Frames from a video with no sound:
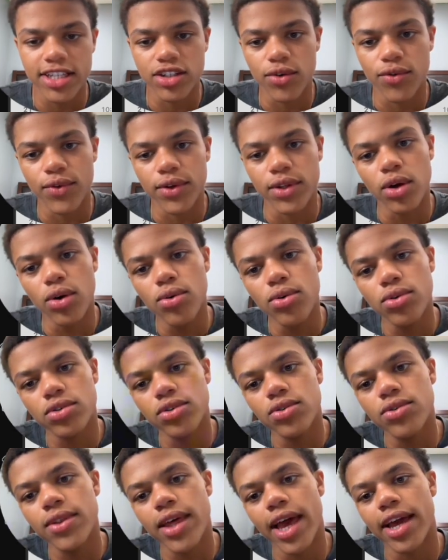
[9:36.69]
So if we don't
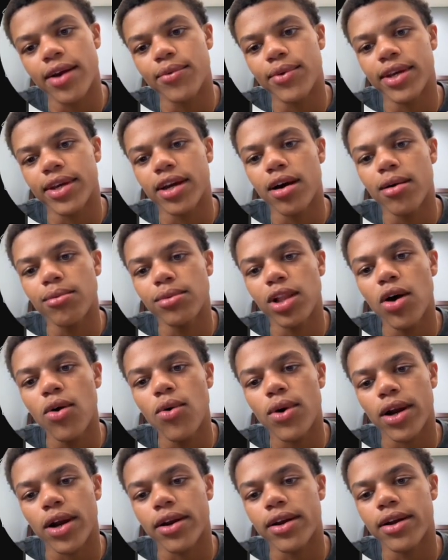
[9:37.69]
do that and we come
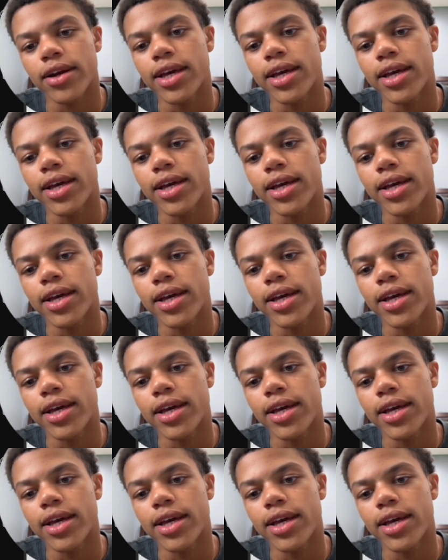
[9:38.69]
lower,